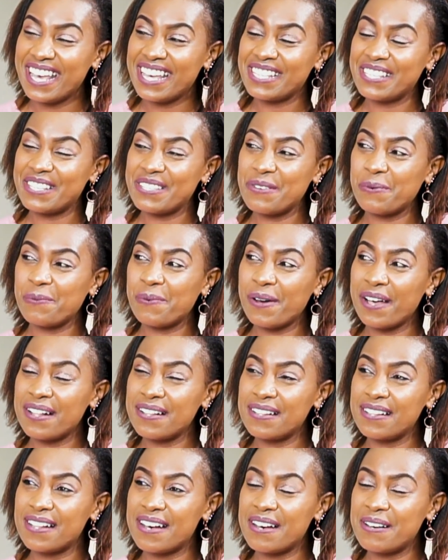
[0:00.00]
So,
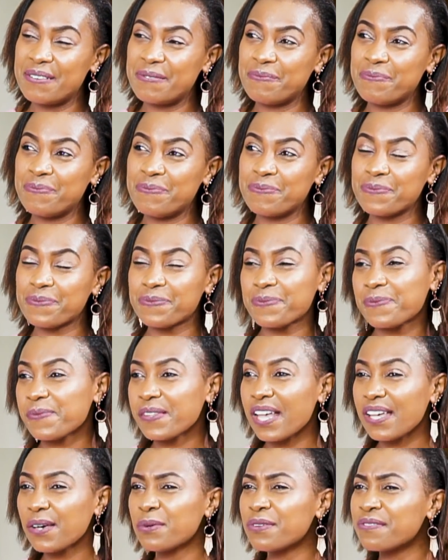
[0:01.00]
well,
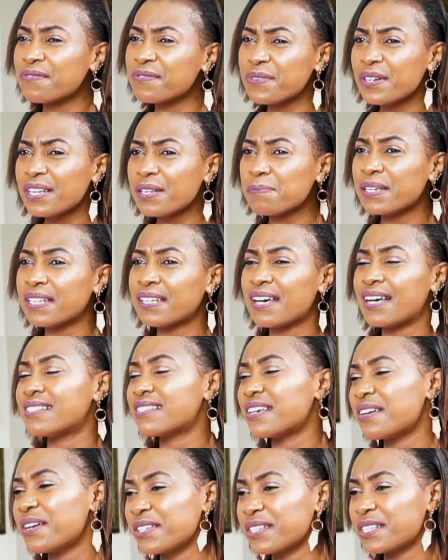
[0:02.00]
we've really been
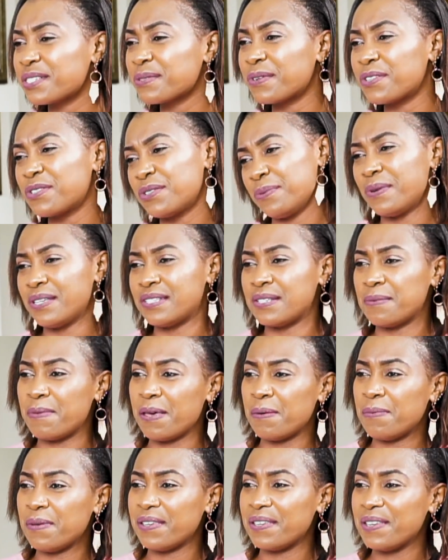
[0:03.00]
answering this question, where's the
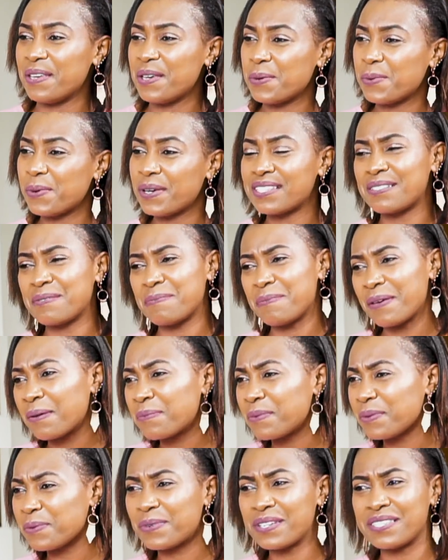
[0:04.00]
baby? Where's the
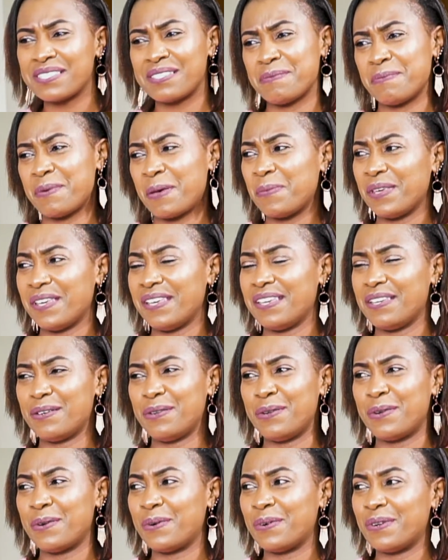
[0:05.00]
baby? Where's the baby? You
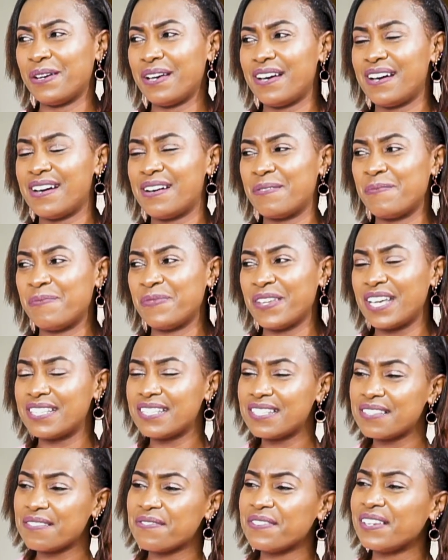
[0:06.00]
know, I
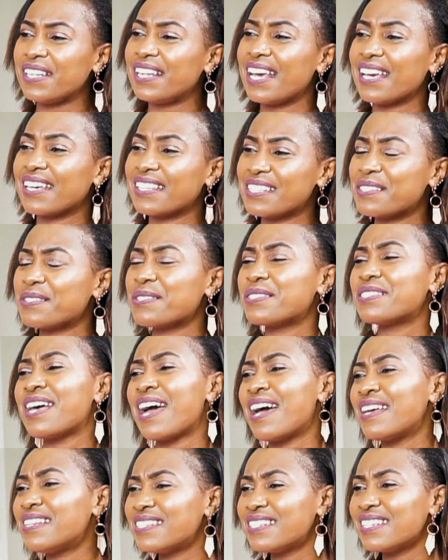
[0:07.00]
just feel like the
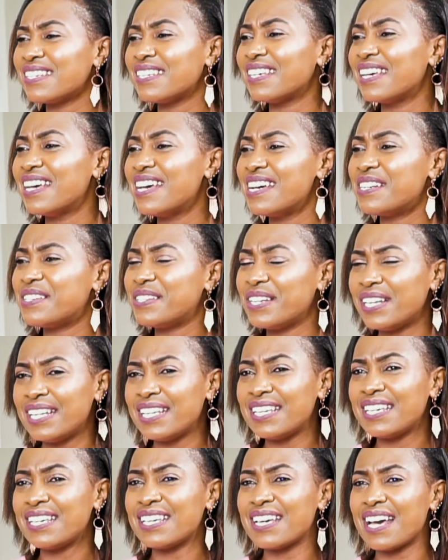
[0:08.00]
society
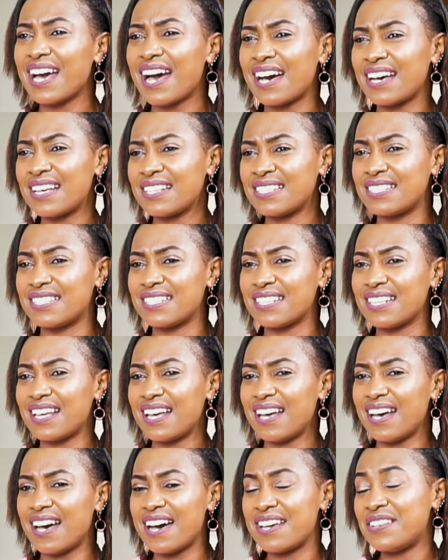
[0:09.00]
really has
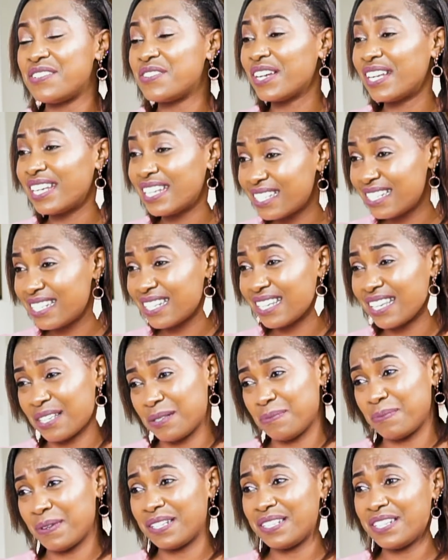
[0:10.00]
unrealistic
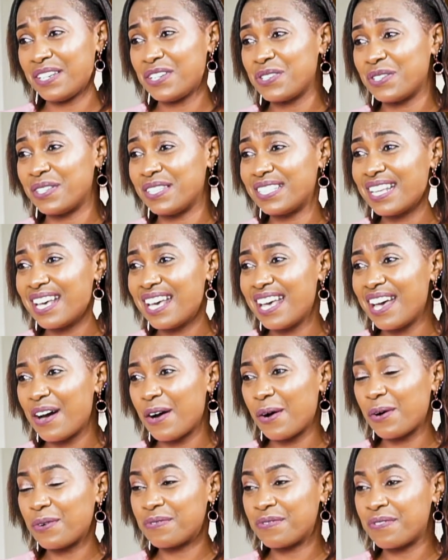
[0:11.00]
expectations
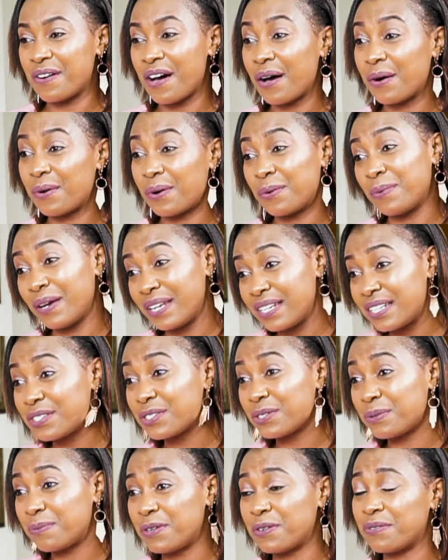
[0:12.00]
of how a wedding
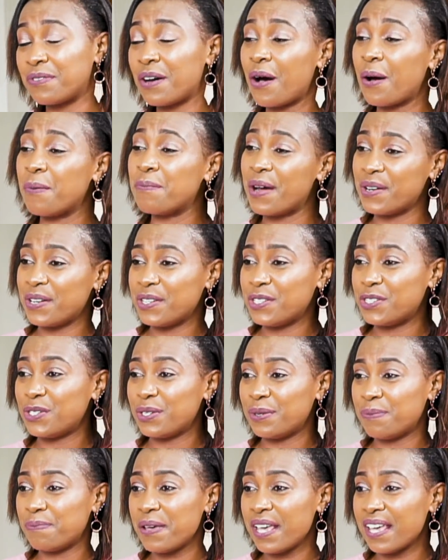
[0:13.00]
should be, of how a marriage
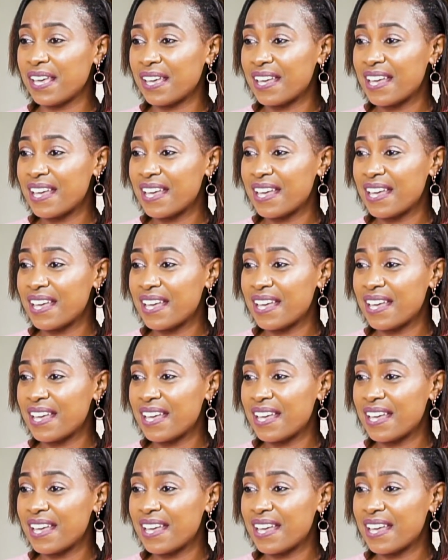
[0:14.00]
should be.